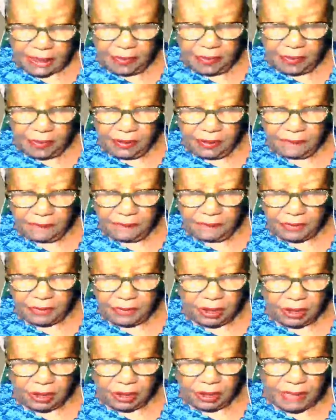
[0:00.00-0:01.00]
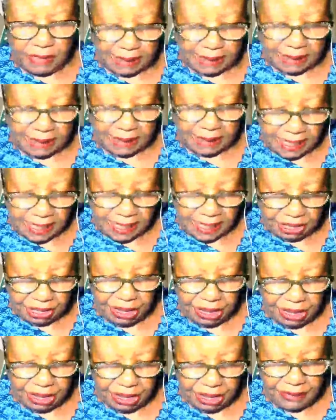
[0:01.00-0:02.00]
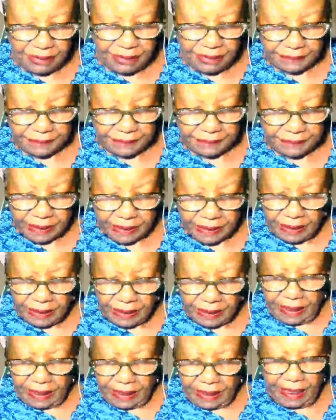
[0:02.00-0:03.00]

to domestication, and